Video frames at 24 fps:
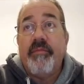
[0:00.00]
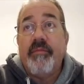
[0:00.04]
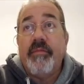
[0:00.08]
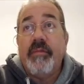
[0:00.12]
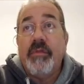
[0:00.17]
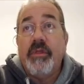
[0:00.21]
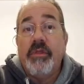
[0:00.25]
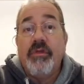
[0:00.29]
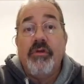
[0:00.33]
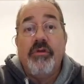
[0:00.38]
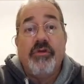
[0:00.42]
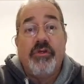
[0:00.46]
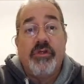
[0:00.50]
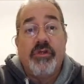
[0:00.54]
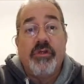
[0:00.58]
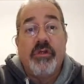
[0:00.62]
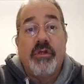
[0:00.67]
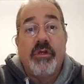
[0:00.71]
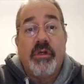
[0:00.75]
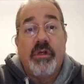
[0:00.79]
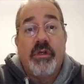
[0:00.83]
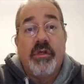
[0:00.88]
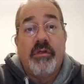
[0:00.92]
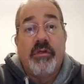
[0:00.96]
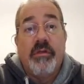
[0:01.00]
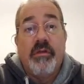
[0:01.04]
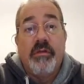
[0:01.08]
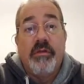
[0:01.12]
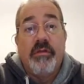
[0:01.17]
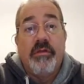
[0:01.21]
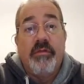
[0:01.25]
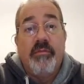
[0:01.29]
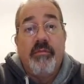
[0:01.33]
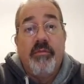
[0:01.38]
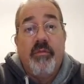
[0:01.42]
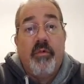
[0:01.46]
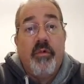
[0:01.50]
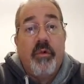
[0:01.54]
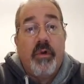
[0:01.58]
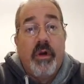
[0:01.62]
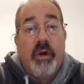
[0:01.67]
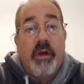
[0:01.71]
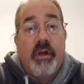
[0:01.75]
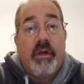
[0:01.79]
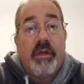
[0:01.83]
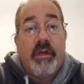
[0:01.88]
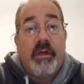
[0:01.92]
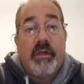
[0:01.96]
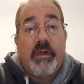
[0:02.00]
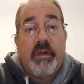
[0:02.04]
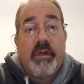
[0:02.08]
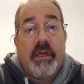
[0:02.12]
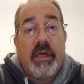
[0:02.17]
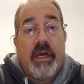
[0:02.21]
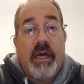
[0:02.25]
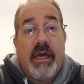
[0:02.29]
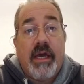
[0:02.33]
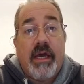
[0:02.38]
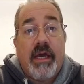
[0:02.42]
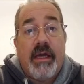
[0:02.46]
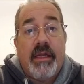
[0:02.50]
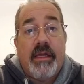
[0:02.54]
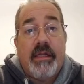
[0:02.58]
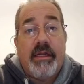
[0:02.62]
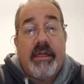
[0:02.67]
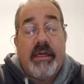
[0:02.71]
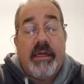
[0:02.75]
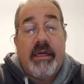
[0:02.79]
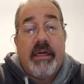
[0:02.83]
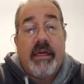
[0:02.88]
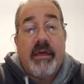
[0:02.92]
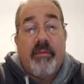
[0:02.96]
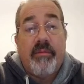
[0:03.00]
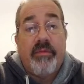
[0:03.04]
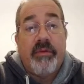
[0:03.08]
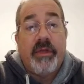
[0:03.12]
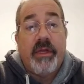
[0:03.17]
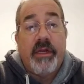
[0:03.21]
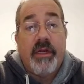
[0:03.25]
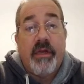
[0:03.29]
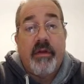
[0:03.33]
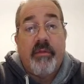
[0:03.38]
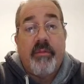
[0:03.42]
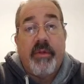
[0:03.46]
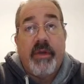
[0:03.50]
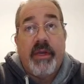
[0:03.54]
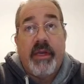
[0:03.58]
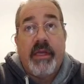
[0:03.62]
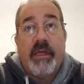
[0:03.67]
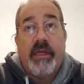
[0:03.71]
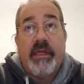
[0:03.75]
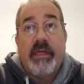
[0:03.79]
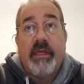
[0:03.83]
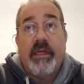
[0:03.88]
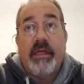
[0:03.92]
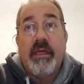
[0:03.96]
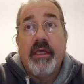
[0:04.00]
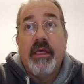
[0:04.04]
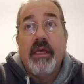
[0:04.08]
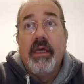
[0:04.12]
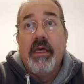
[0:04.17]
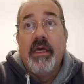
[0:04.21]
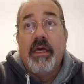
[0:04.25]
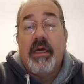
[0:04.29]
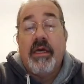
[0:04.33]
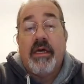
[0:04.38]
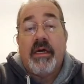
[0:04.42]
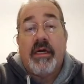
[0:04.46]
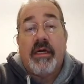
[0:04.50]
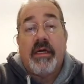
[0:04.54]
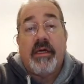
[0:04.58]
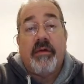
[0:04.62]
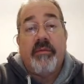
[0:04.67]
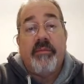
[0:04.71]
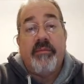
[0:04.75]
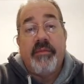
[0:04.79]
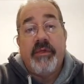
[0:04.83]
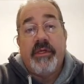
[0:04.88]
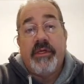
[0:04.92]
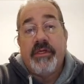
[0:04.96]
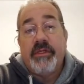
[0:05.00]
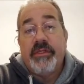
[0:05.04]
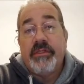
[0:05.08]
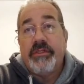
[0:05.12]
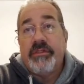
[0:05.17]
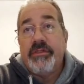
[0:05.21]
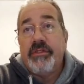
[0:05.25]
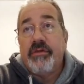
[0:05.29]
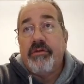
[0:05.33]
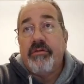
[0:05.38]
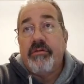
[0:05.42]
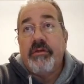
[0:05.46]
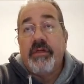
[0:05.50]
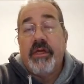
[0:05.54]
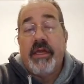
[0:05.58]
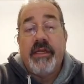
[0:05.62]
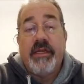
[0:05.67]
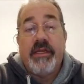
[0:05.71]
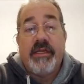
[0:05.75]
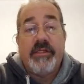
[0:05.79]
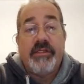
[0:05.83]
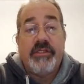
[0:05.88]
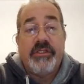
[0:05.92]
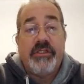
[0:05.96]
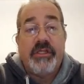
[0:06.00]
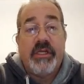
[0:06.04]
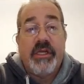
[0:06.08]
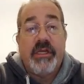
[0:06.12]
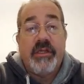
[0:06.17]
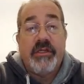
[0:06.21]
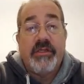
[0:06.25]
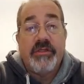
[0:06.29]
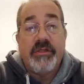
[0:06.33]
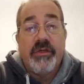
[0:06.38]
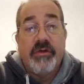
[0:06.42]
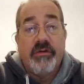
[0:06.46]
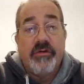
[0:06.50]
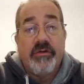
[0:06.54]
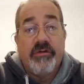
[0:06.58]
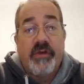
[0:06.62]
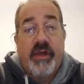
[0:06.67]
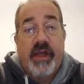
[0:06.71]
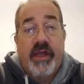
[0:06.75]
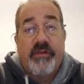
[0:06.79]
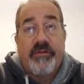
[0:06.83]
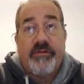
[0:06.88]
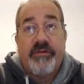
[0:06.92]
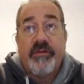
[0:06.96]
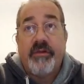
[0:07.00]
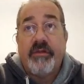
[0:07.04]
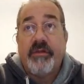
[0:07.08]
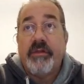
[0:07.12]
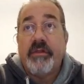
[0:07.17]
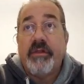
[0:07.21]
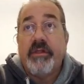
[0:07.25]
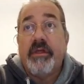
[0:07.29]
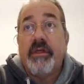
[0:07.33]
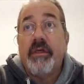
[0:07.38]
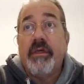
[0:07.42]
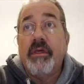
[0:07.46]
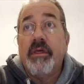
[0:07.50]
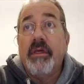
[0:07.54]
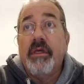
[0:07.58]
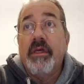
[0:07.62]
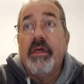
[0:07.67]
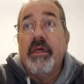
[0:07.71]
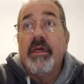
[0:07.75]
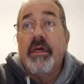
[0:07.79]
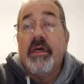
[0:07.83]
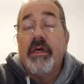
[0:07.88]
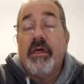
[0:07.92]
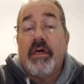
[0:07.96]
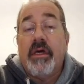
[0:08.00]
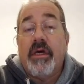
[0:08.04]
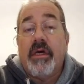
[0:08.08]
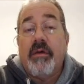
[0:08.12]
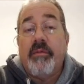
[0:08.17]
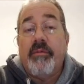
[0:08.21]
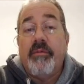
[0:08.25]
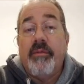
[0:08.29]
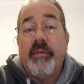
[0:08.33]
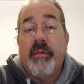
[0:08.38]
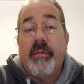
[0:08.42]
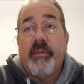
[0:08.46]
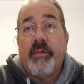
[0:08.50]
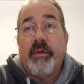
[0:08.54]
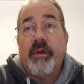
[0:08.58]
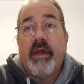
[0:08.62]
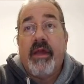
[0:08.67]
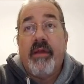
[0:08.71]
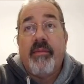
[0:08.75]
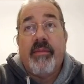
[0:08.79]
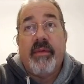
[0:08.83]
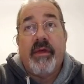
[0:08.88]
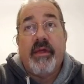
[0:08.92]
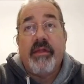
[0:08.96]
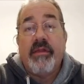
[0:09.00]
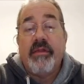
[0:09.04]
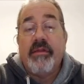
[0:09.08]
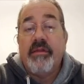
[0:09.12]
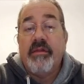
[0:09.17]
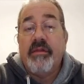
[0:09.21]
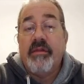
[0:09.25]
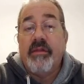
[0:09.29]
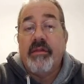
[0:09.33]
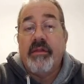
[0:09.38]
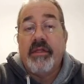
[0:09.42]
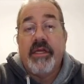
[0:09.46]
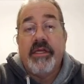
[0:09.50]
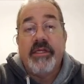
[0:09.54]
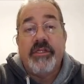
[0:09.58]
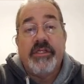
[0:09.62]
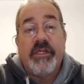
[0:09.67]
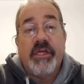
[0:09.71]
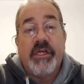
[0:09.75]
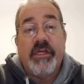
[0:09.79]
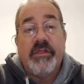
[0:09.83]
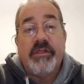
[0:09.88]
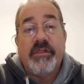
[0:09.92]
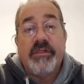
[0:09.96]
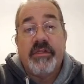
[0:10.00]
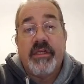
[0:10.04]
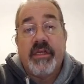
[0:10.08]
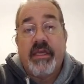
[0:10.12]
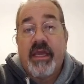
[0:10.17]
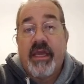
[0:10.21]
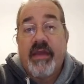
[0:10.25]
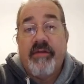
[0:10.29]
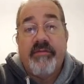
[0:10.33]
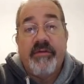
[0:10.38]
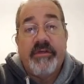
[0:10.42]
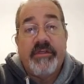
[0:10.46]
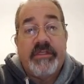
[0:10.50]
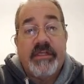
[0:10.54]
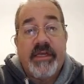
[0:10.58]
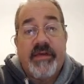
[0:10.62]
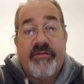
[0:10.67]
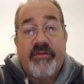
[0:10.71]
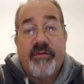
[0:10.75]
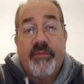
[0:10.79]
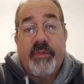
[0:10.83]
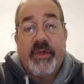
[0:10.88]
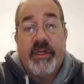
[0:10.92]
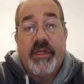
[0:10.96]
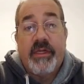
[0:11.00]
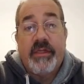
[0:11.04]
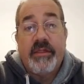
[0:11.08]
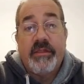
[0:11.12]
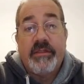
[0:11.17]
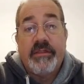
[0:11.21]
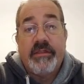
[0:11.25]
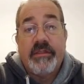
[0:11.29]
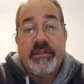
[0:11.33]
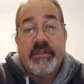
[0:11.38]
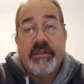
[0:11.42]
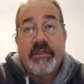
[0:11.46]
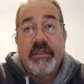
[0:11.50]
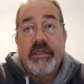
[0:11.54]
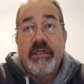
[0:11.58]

you should work on a plein air painting, because your light has changed so drastically. Remember, the light changes like every 7 minutes